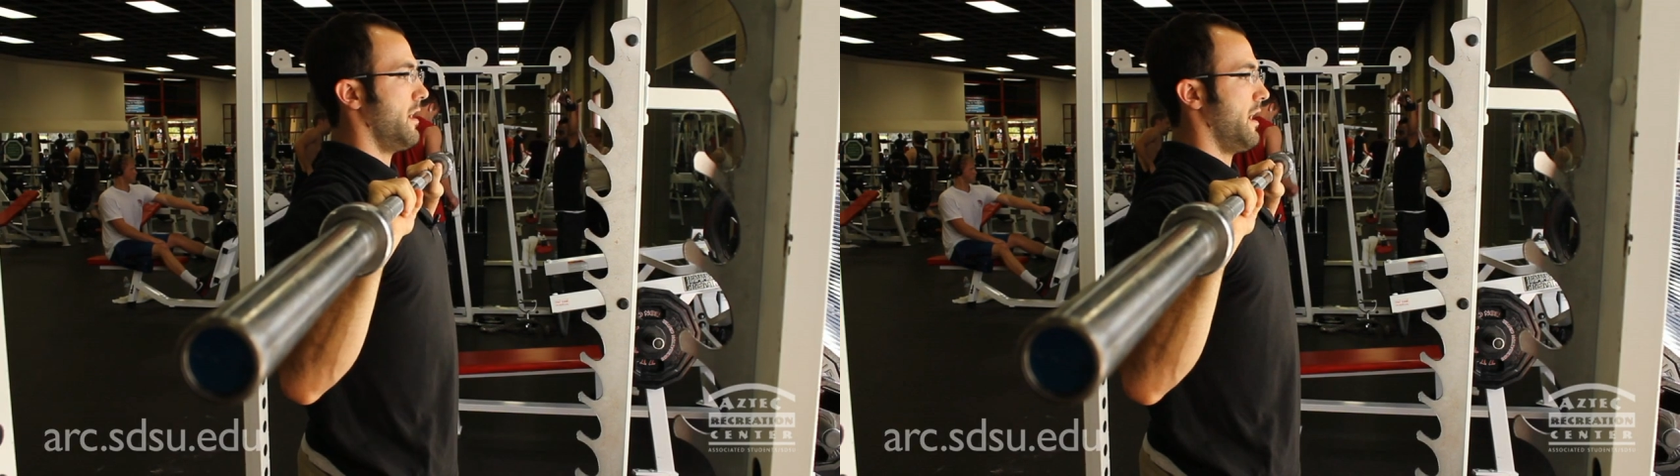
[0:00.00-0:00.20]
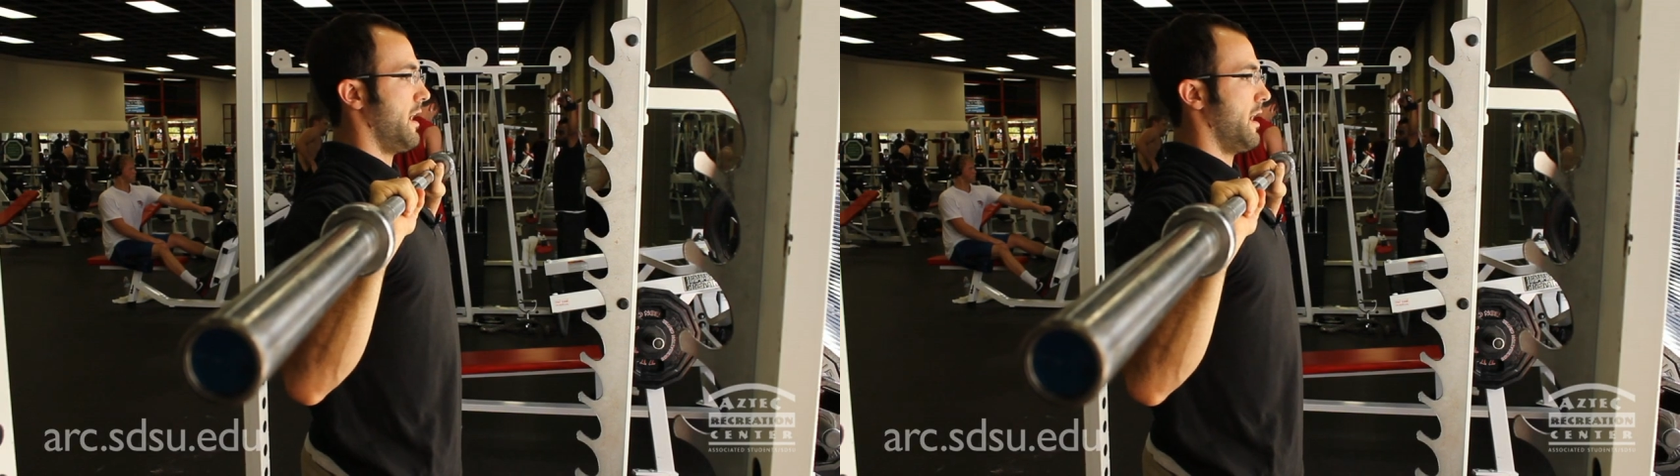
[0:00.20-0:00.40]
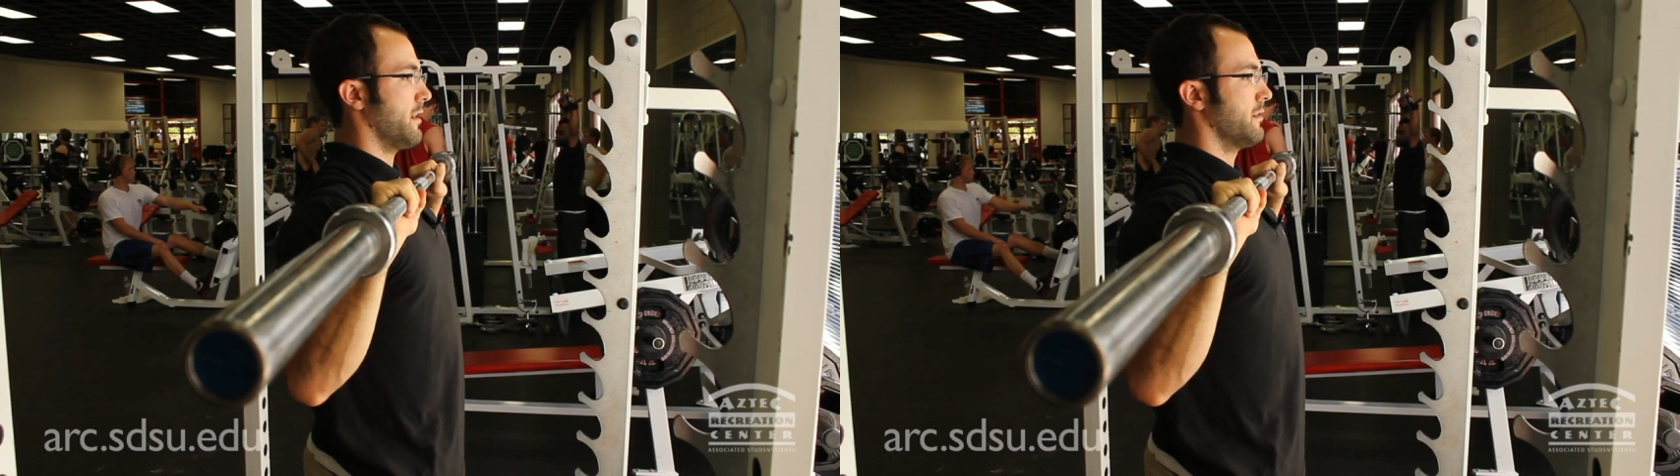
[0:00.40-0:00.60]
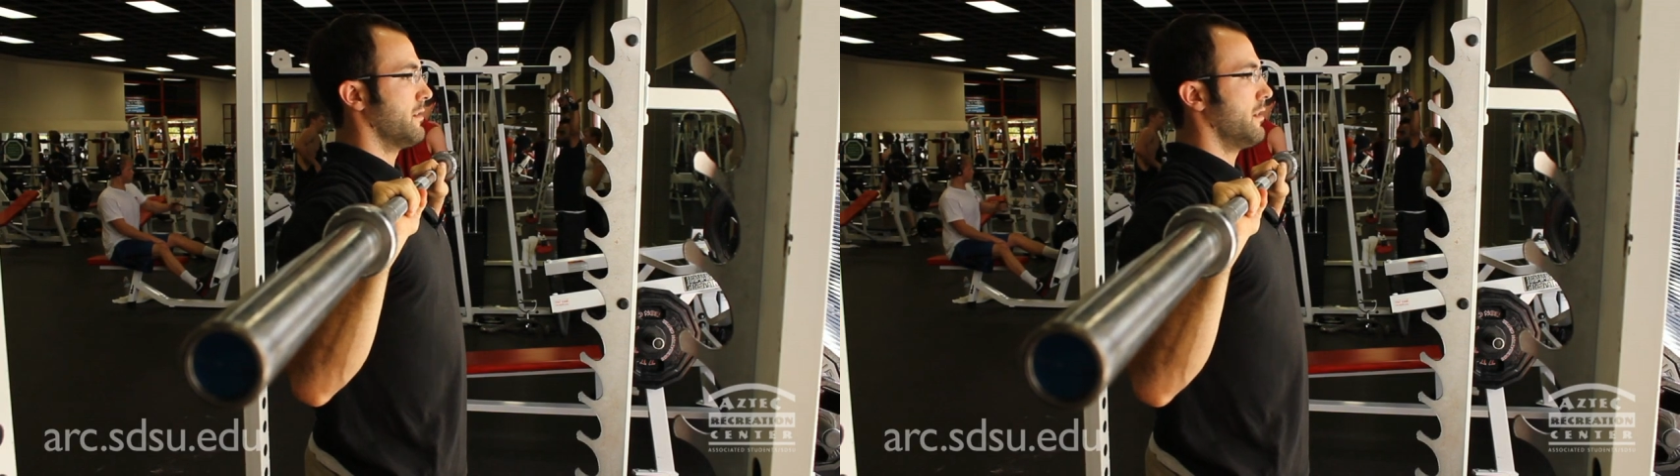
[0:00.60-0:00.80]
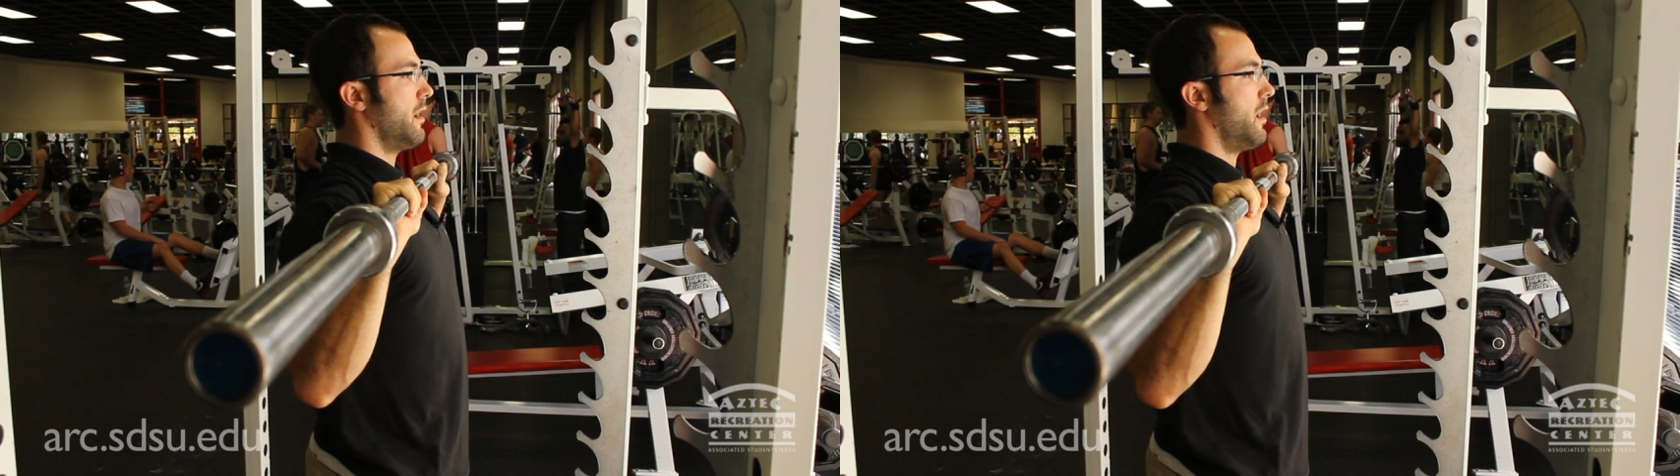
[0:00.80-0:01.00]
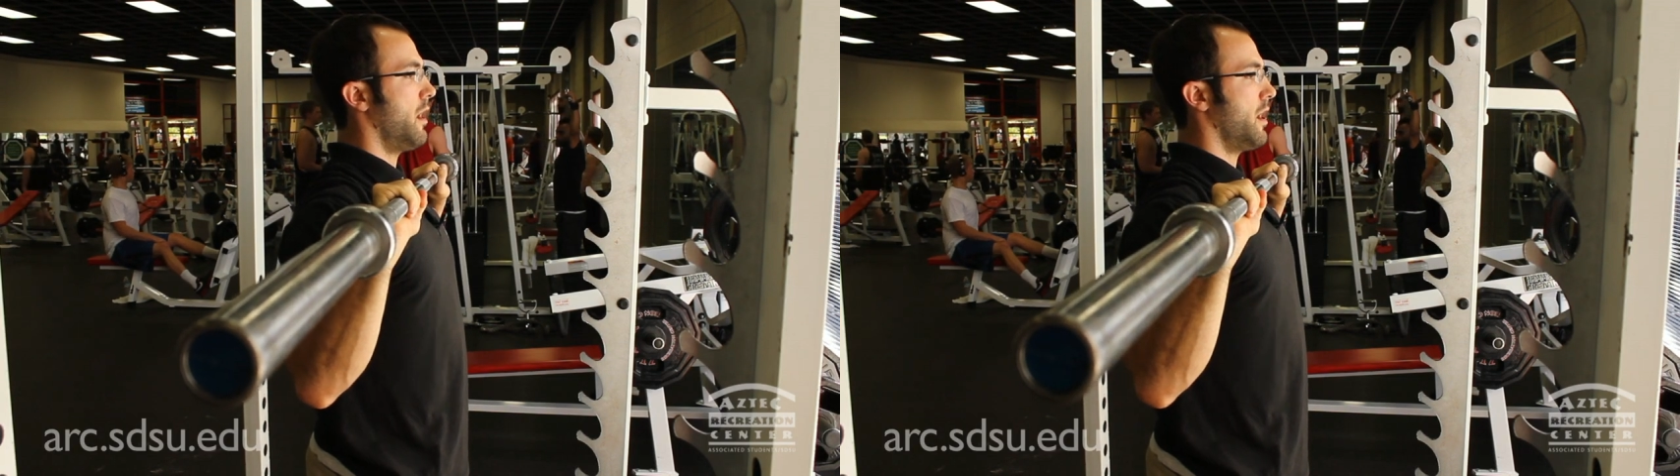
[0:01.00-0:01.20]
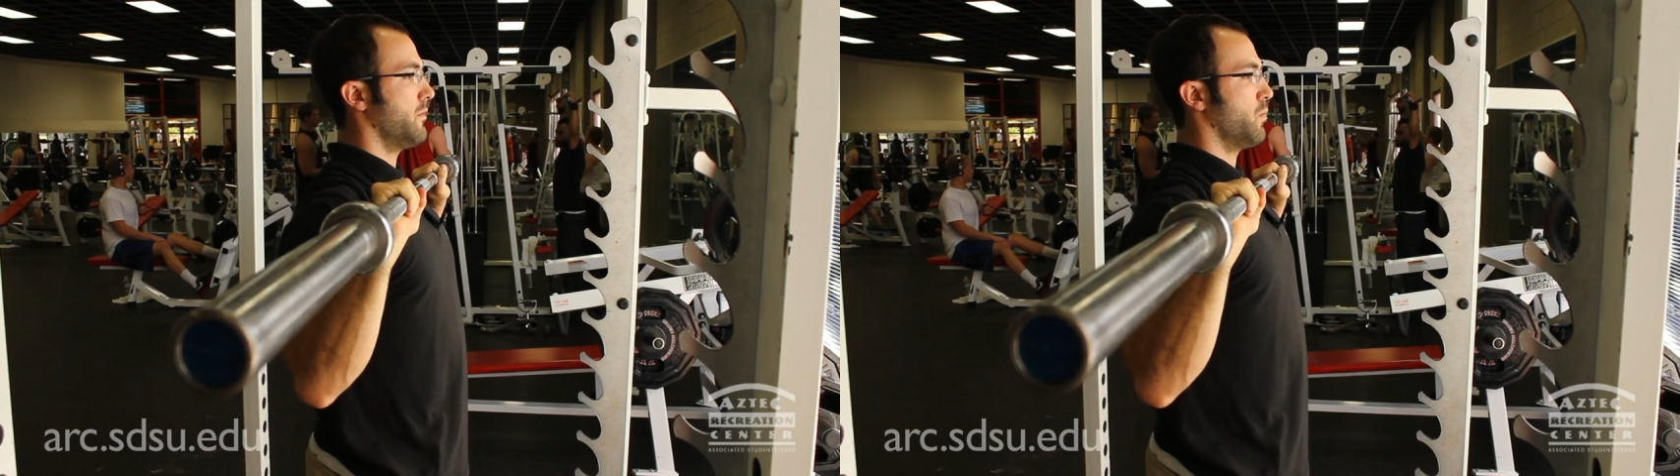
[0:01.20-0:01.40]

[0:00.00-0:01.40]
an odd